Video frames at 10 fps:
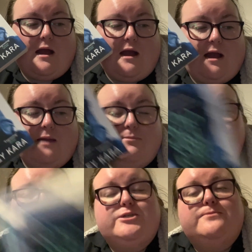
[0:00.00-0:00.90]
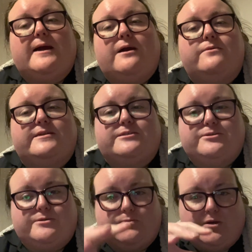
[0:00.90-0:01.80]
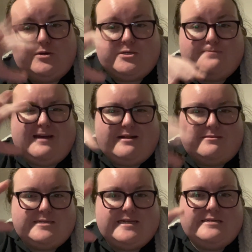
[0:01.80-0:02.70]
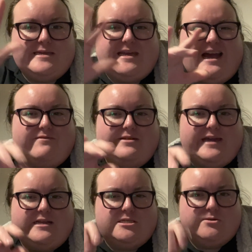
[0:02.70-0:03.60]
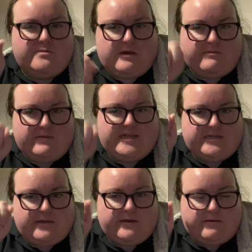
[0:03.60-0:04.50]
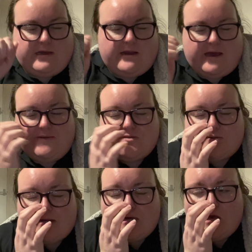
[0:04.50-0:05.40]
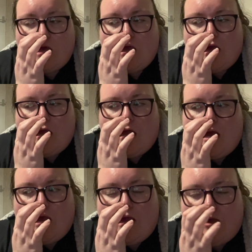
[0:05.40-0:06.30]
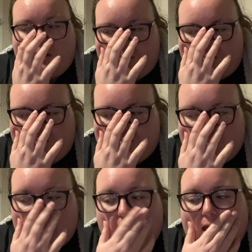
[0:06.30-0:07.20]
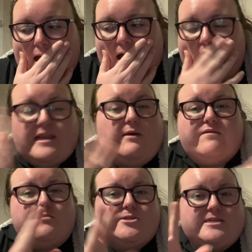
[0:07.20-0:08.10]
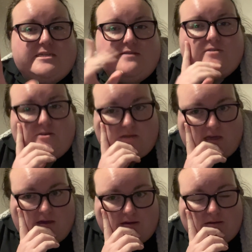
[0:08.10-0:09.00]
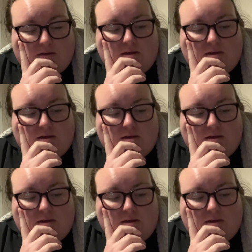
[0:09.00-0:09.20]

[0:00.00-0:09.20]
I'm putting £2 into one of those metal tins that you can't really get into without unless you like get a knife to it. And however much I save during the year